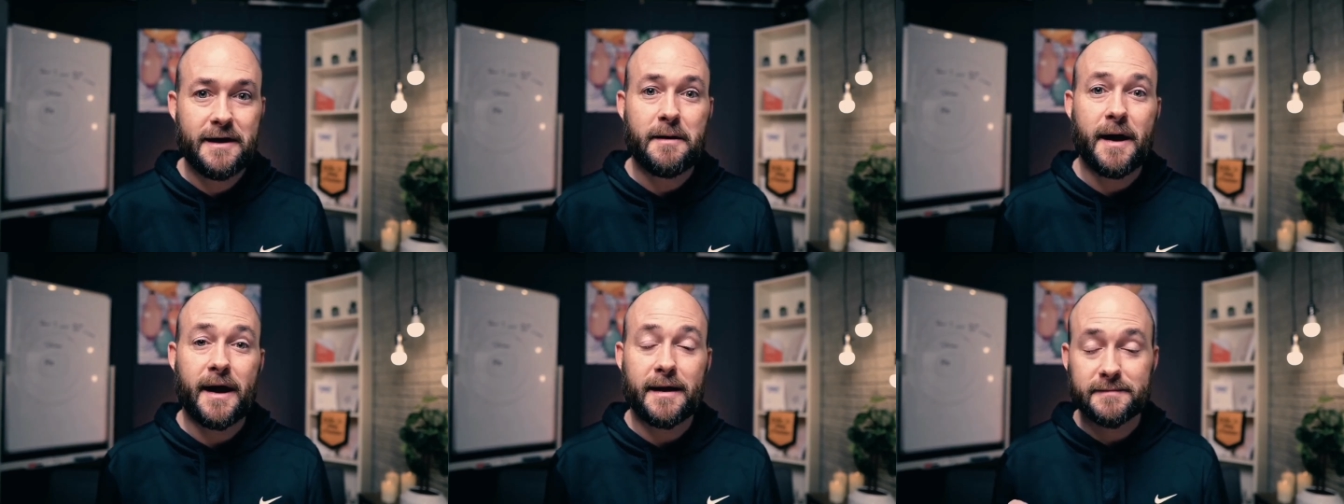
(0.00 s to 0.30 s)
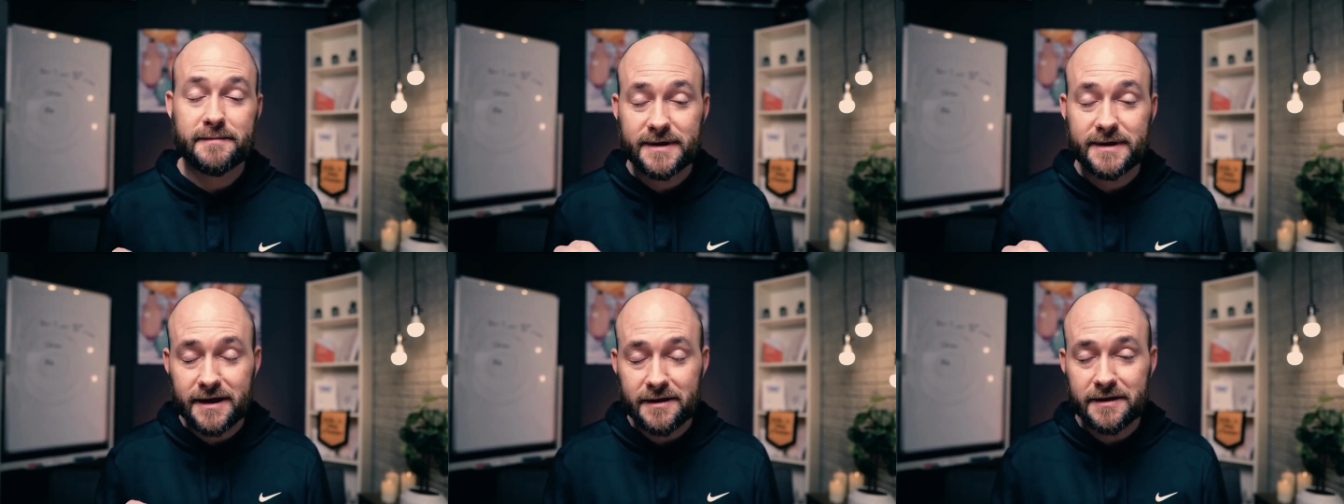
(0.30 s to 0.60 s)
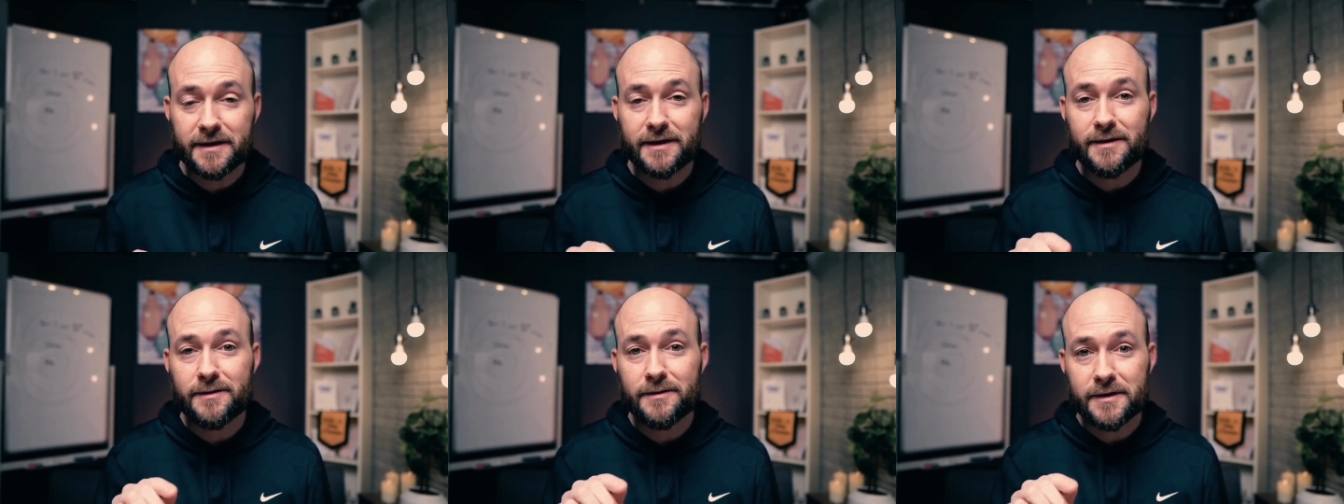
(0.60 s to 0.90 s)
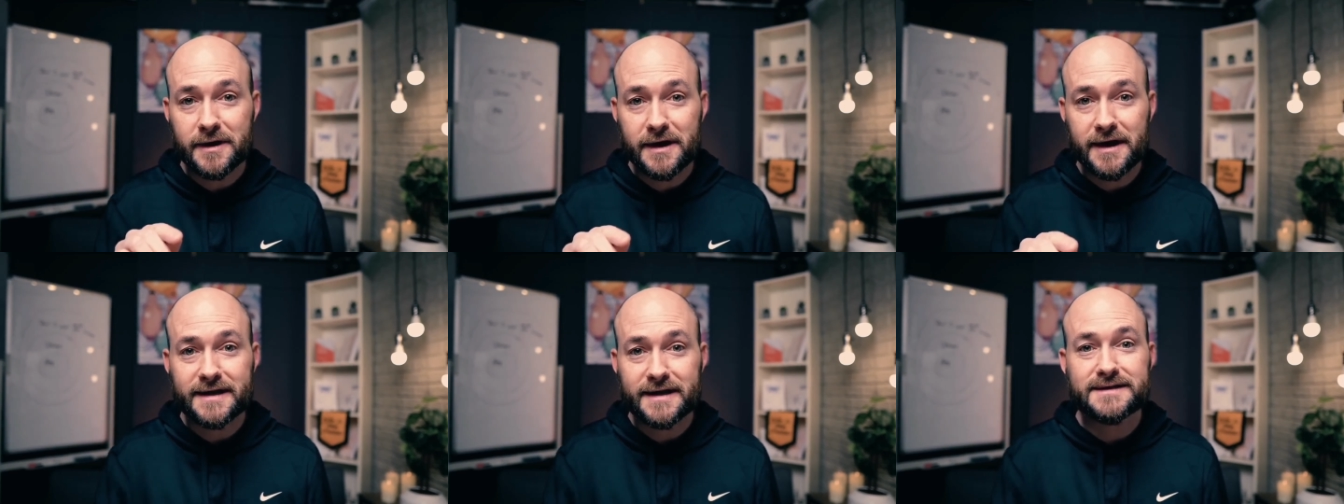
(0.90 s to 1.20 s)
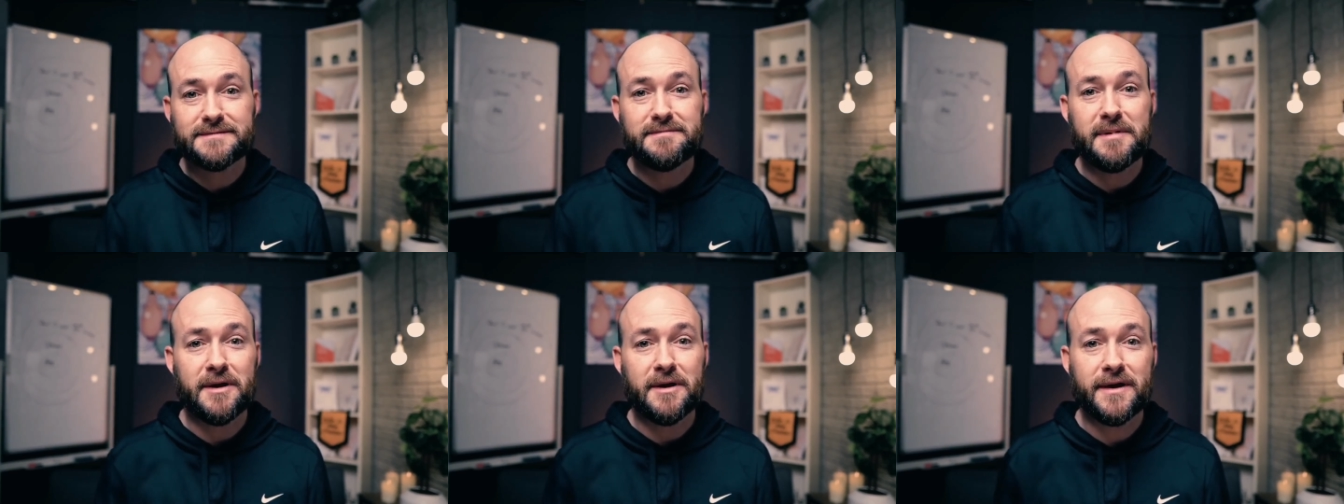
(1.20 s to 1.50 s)
I am telling you, you can
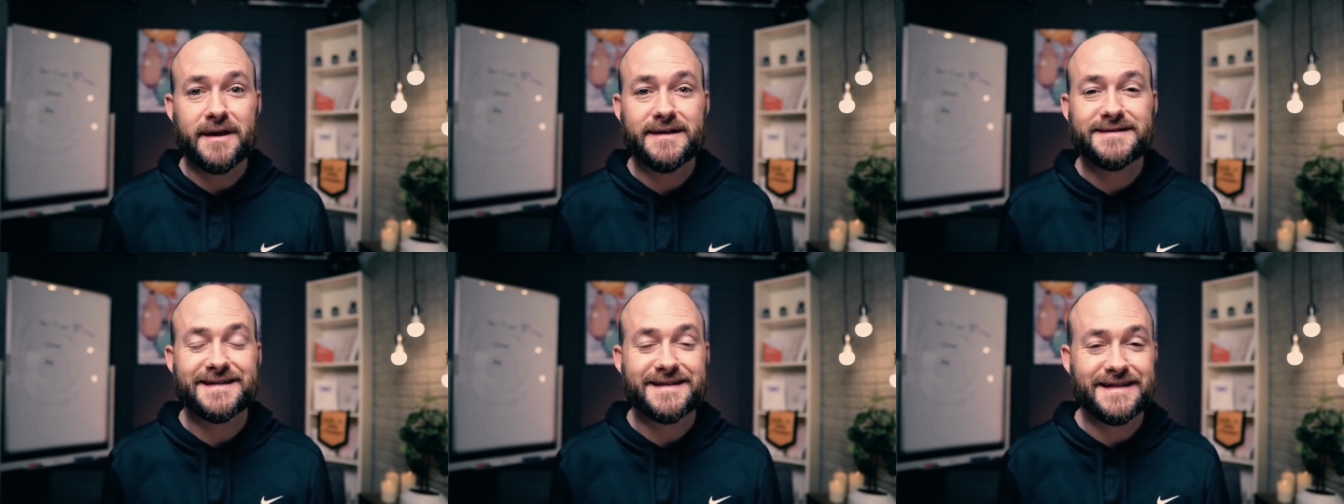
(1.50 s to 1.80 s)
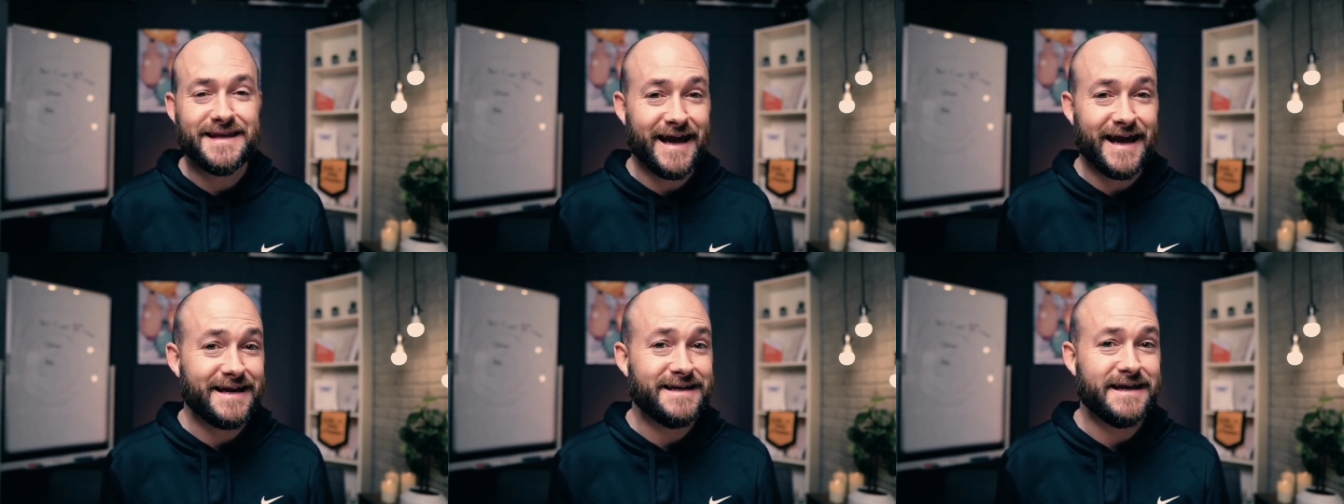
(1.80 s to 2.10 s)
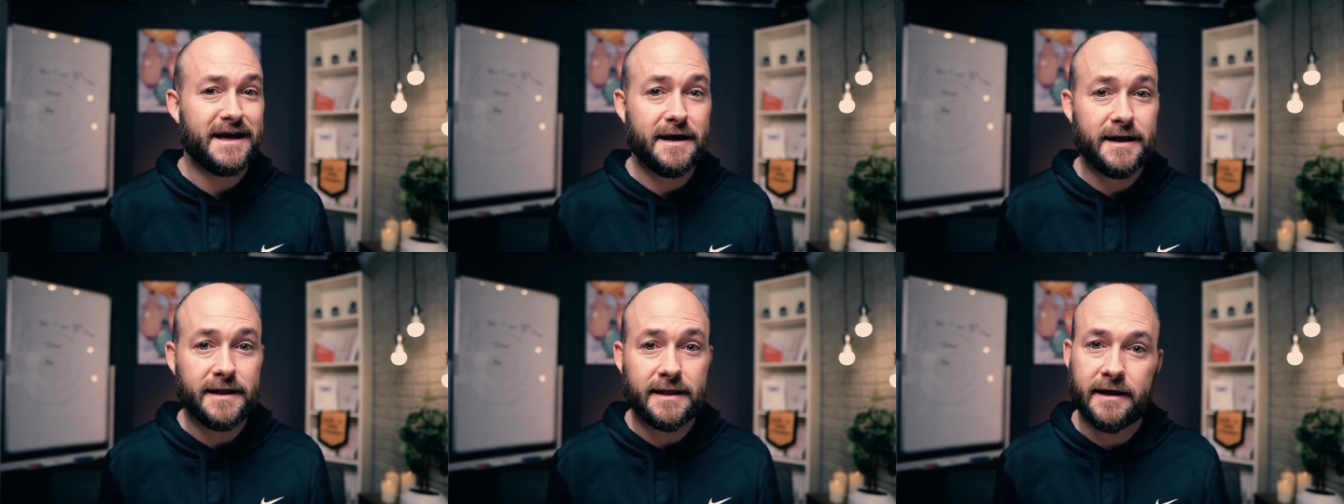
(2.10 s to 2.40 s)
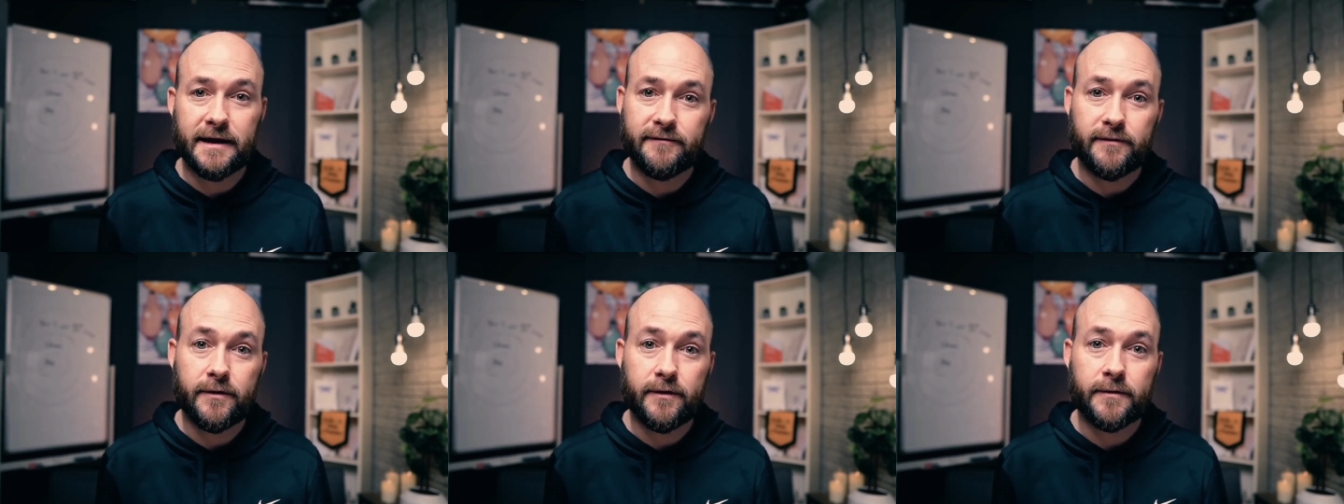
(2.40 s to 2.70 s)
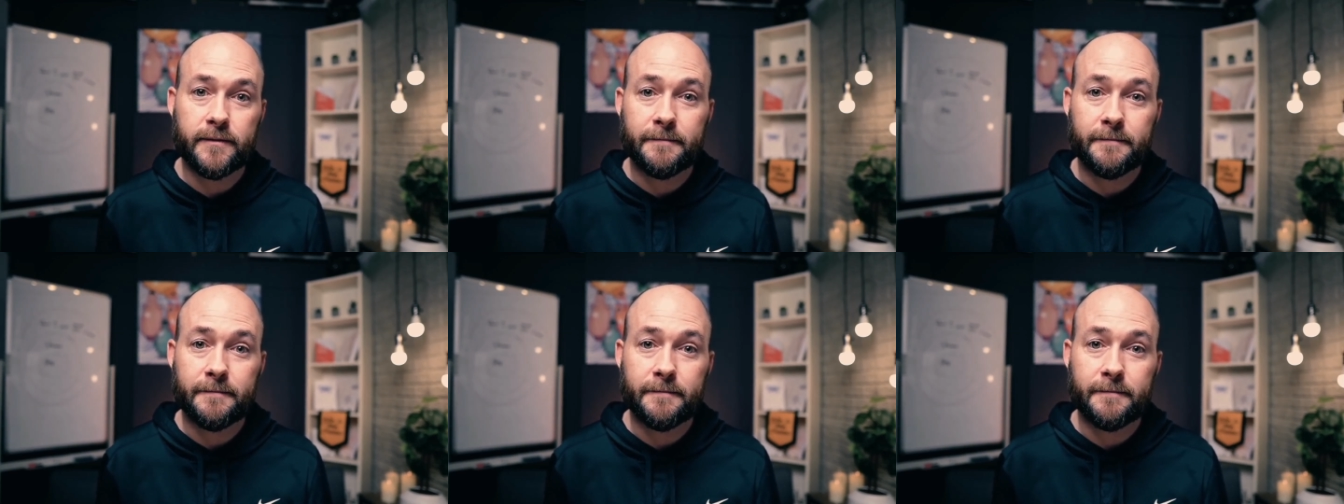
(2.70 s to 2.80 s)
experience at the identity level